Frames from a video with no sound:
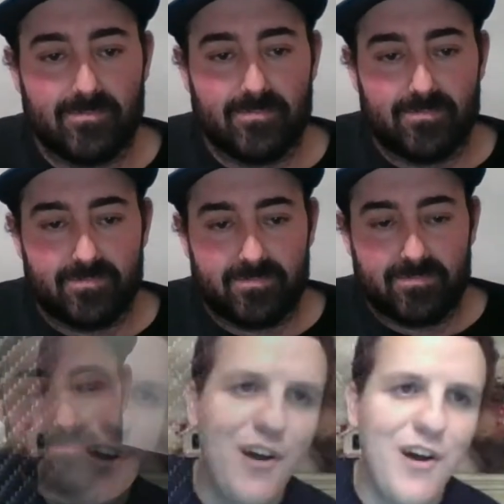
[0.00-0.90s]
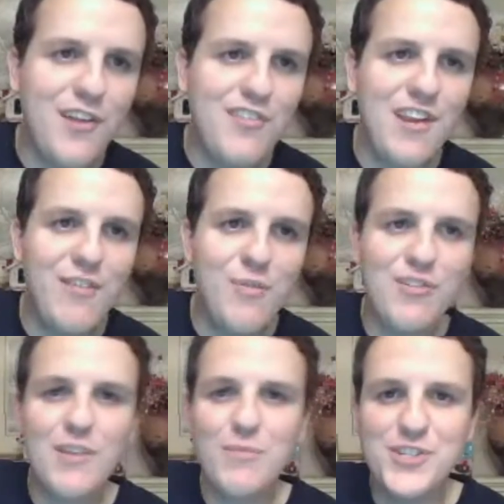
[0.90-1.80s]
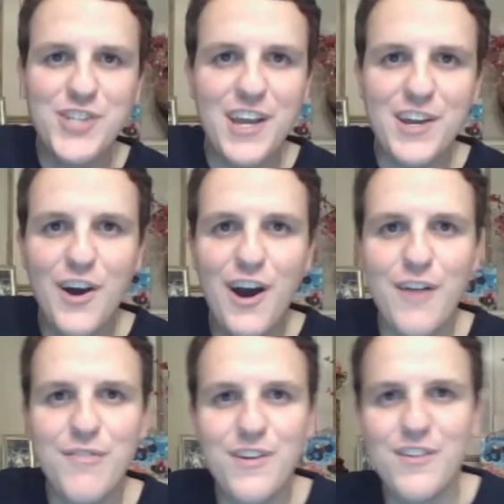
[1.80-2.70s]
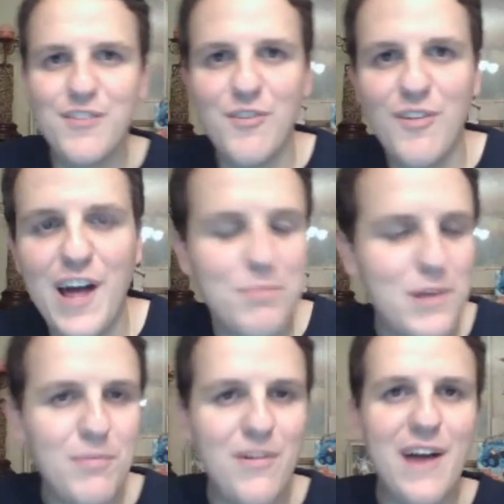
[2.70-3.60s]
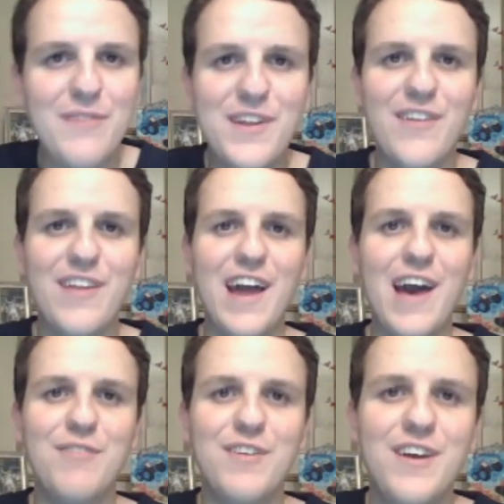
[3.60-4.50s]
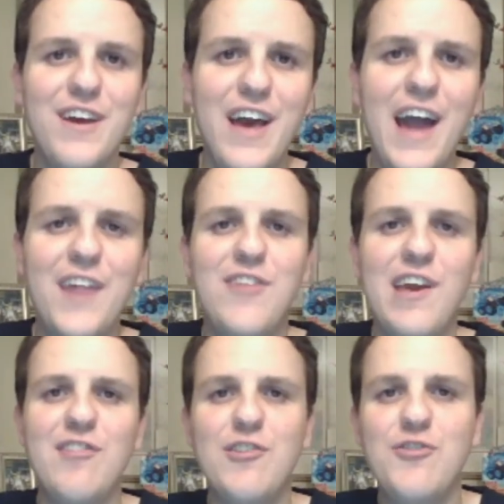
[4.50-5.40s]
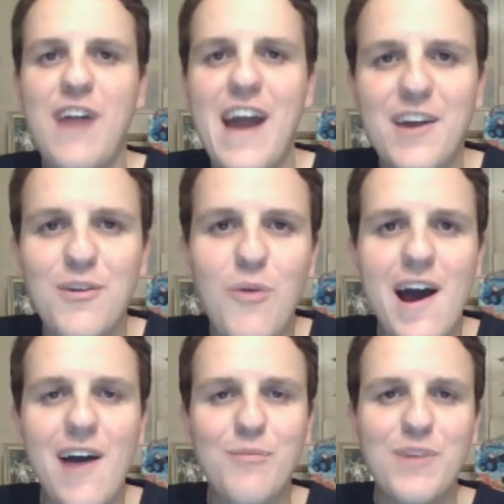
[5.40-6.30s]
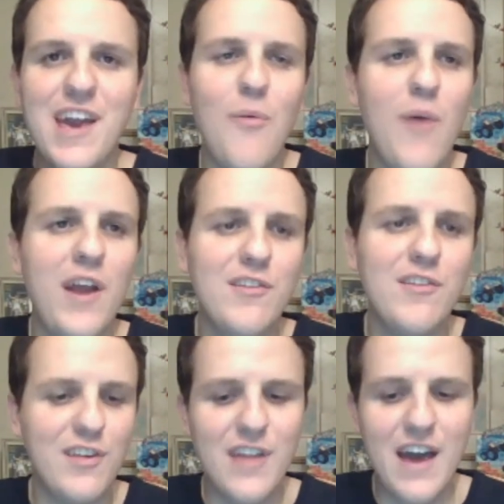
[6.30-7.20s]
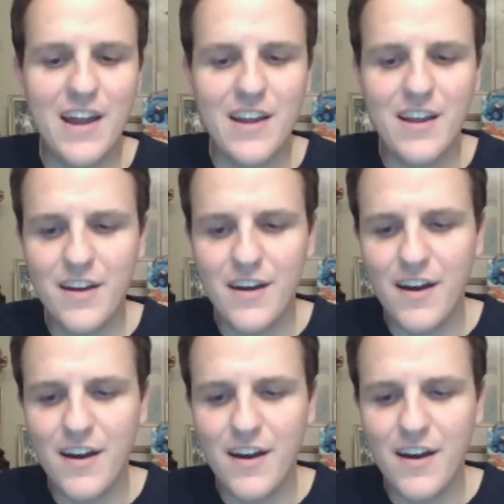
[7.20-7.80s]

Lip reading: Yeah, it's a lot of rust that everyone's going to be shaking off, and it's still a lot of people out there that haven't had a taste of the track in a while, and we can't wait to see that.